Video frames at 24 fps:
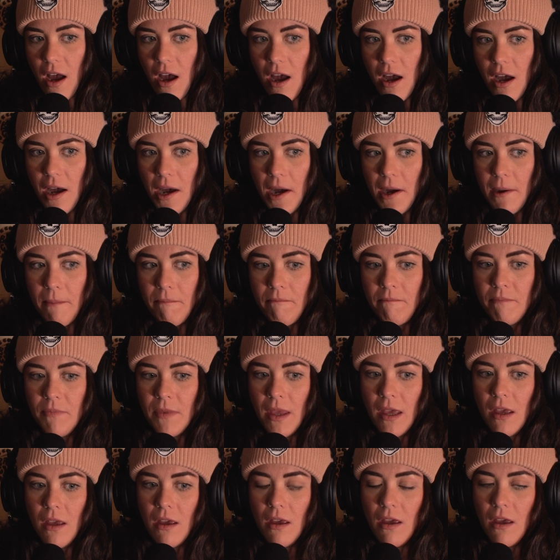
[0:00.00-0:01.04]

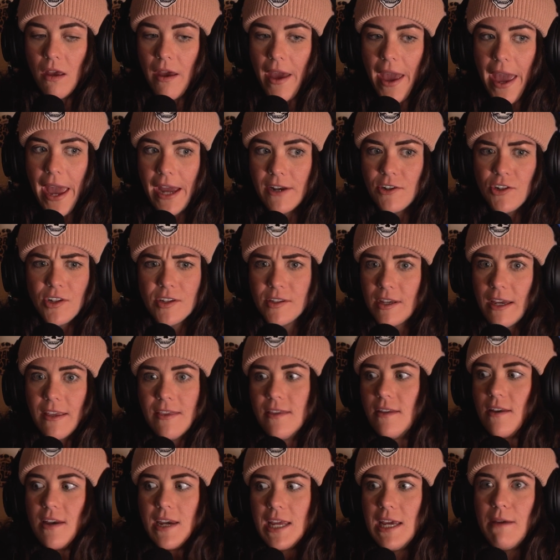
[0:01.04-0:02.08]
And just
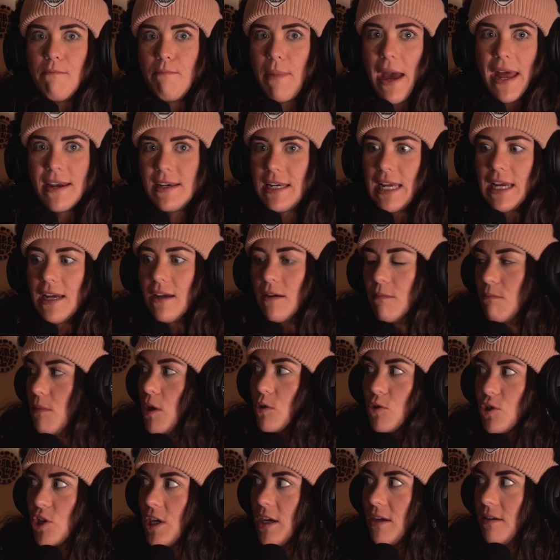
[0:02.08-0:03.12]
like the knee bending
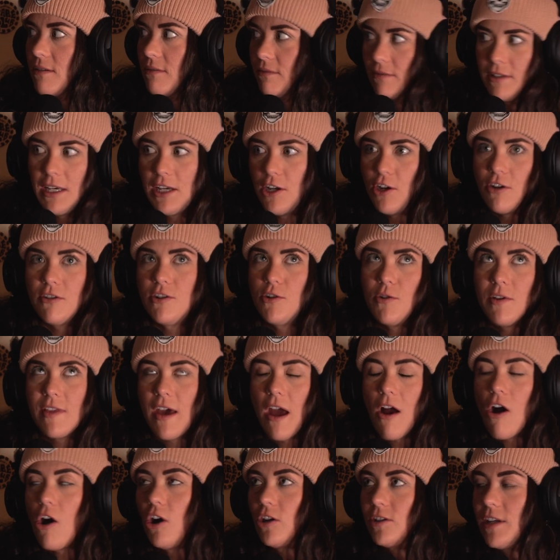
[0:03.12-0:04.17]
motion, like you're doing
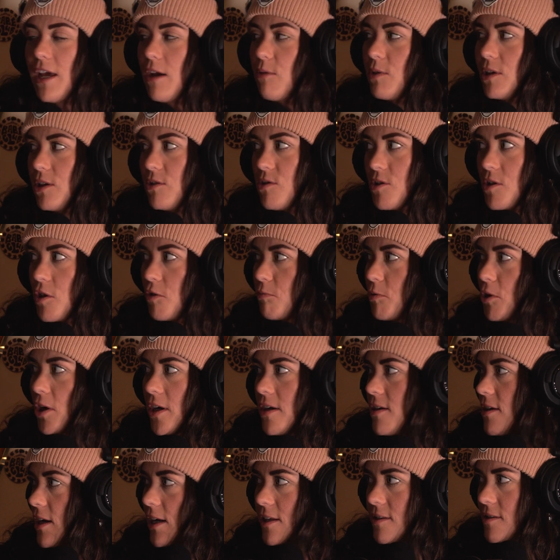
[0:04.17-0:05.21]
that all day when you
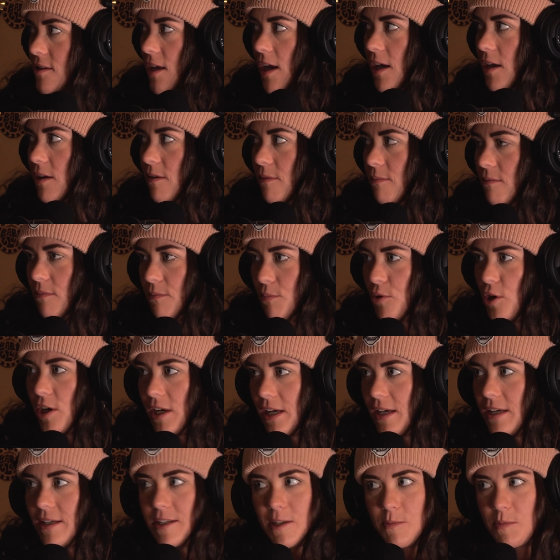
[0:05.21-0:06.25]
snowboard. It's like
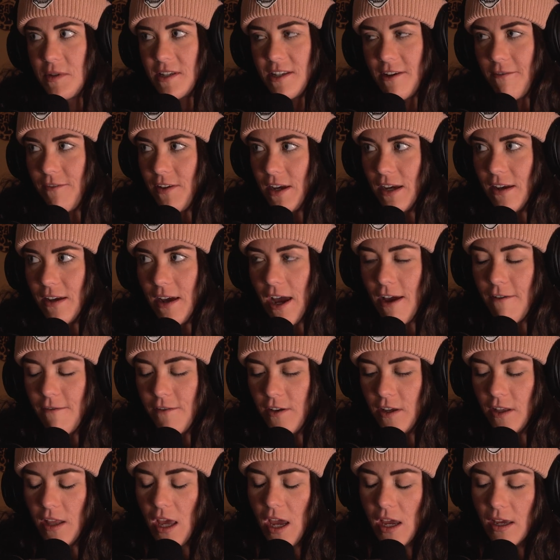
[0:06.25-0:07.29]
pretty specific, I
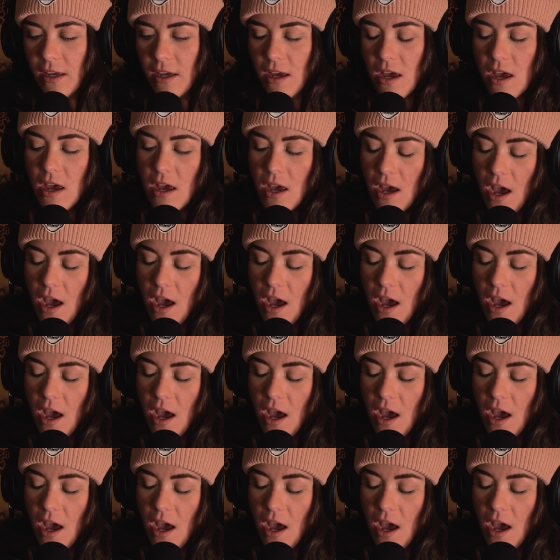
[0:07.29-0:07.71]
feel like.